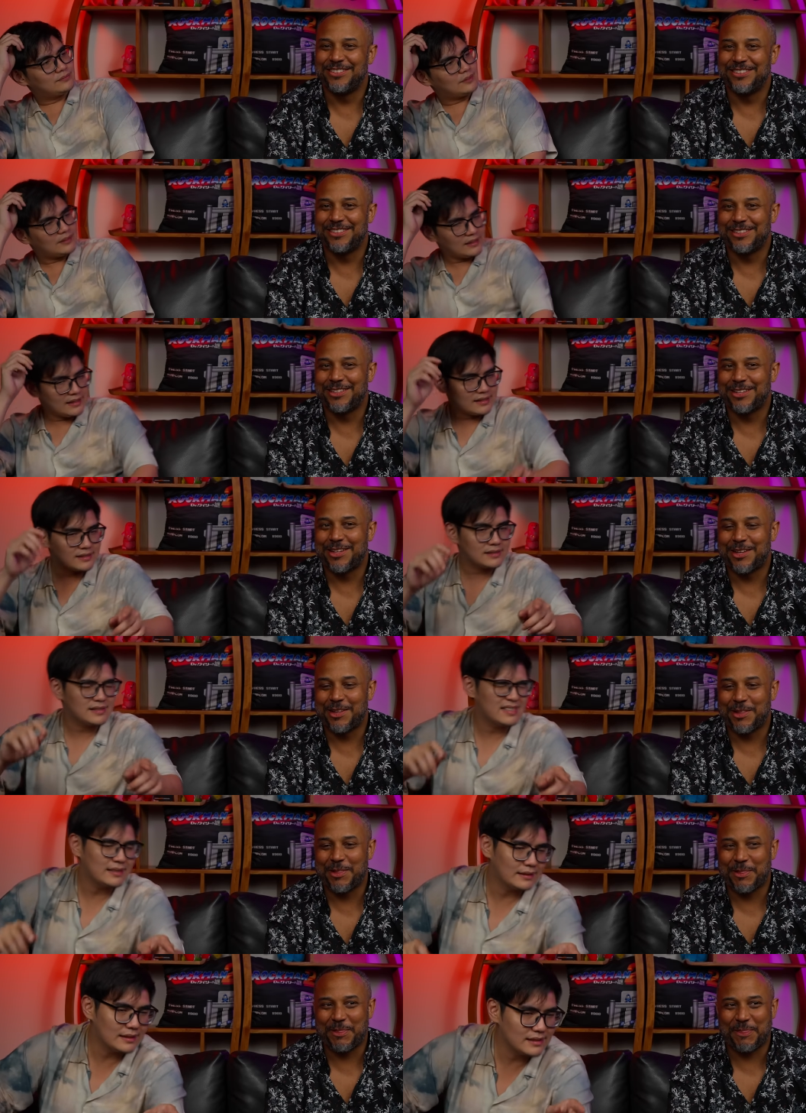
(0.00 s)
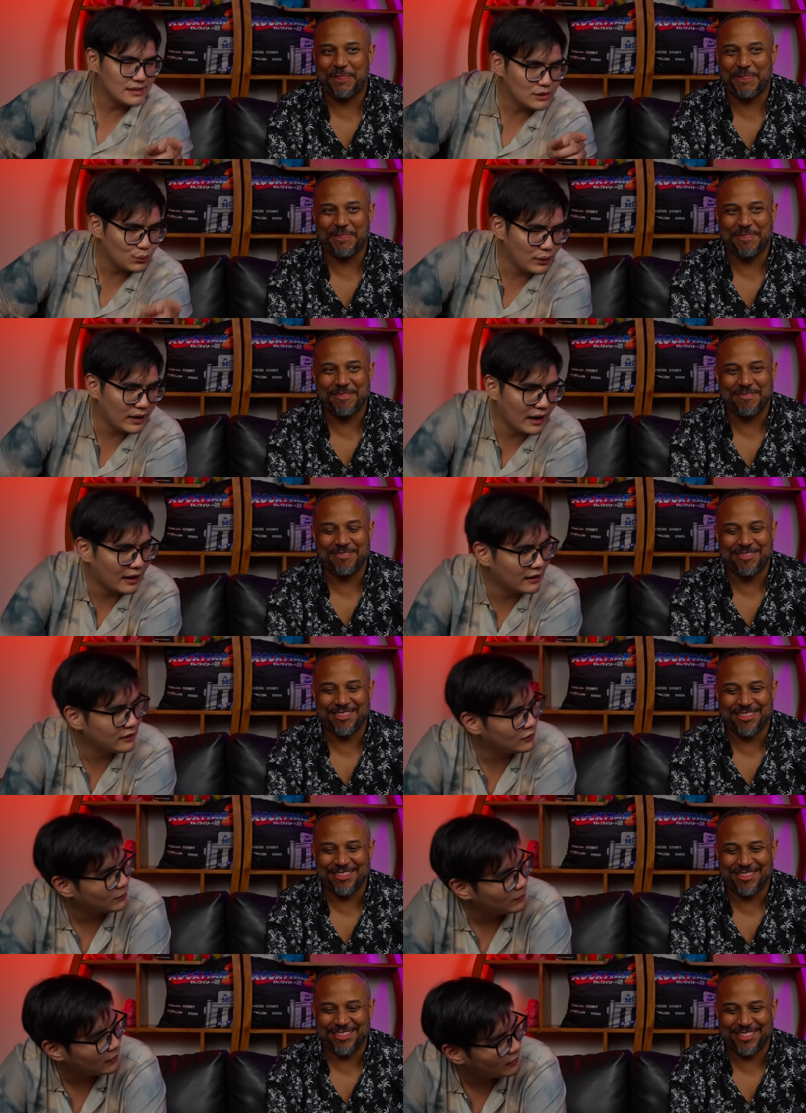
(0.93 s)
Speaker 1: Thing is, this is way harder
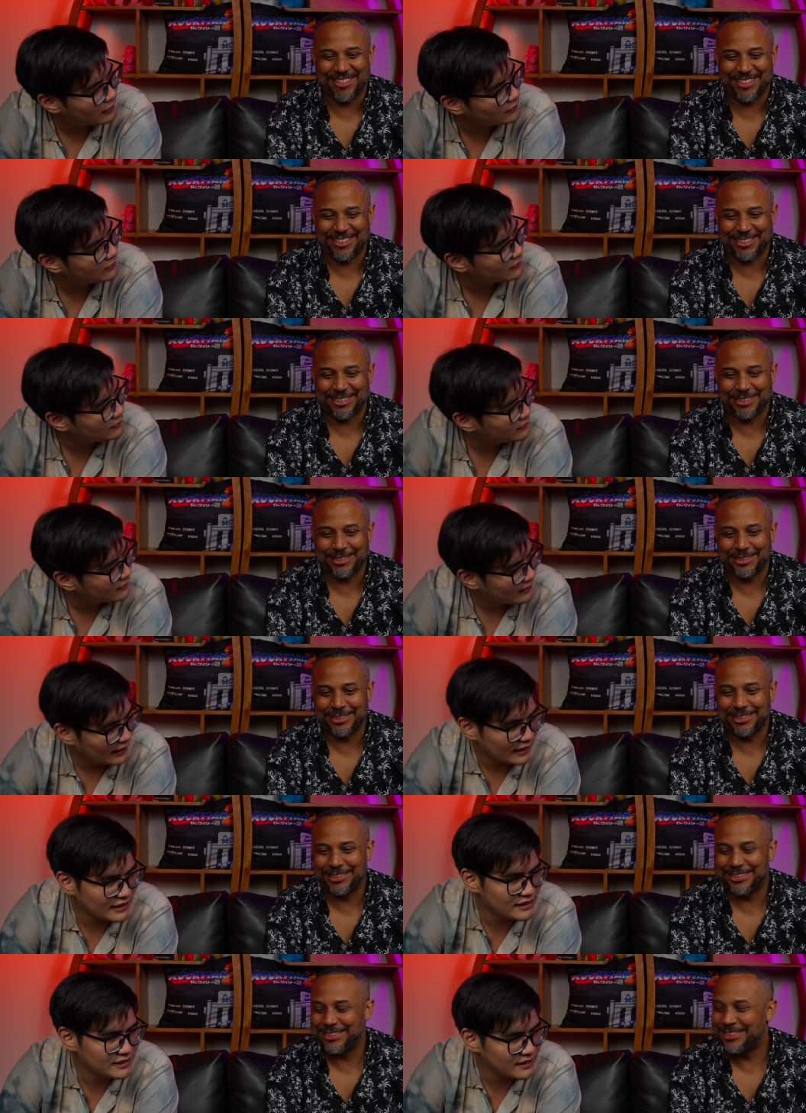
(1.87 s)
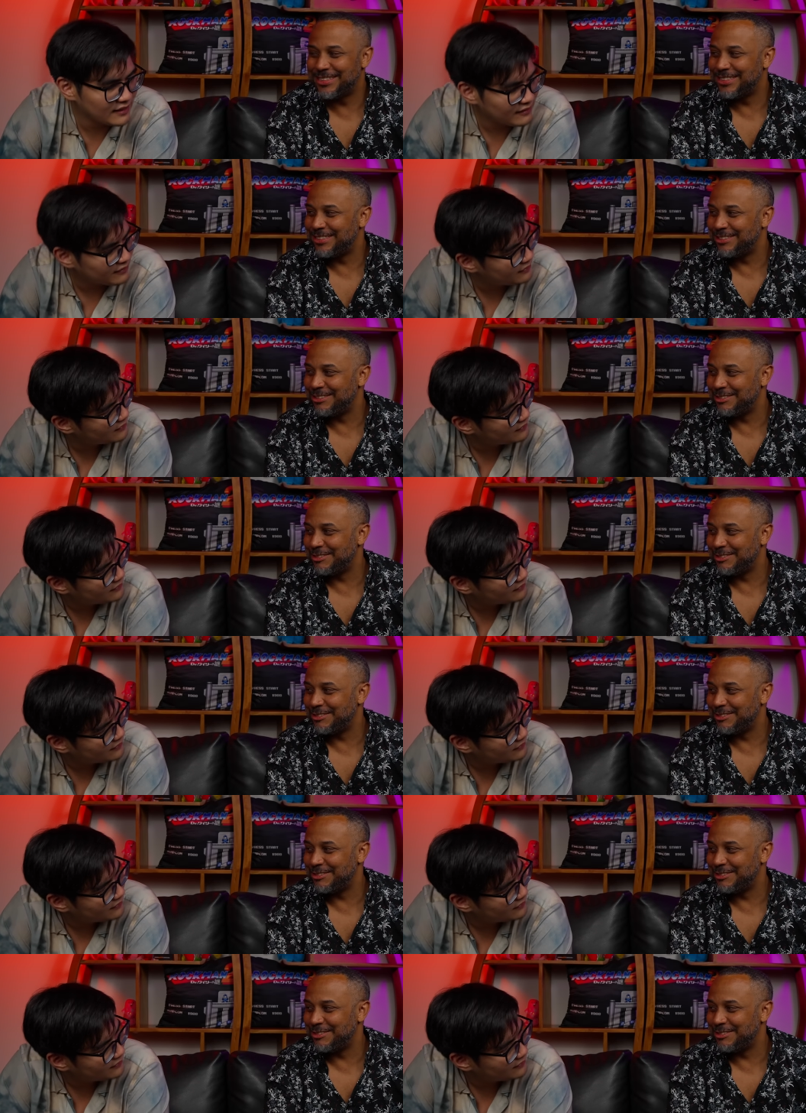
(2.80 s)
to block, and it's safe.